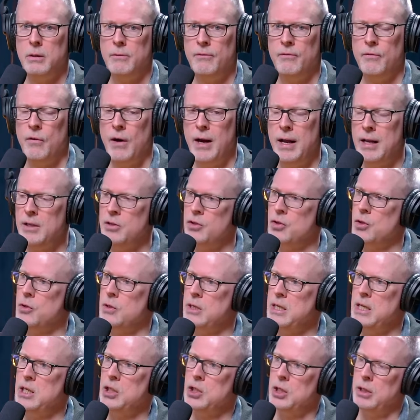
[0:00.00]
friends who
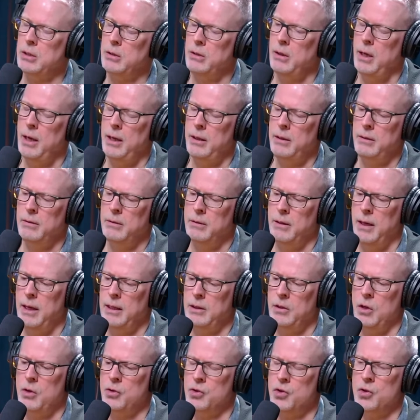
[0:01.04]
teach
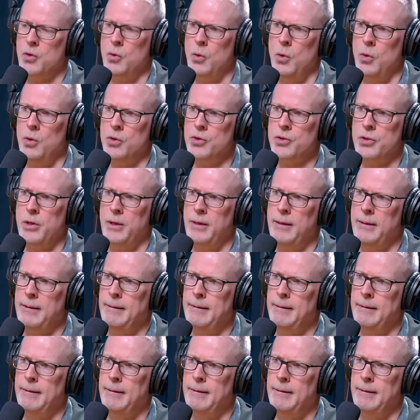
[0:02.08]
at those schools.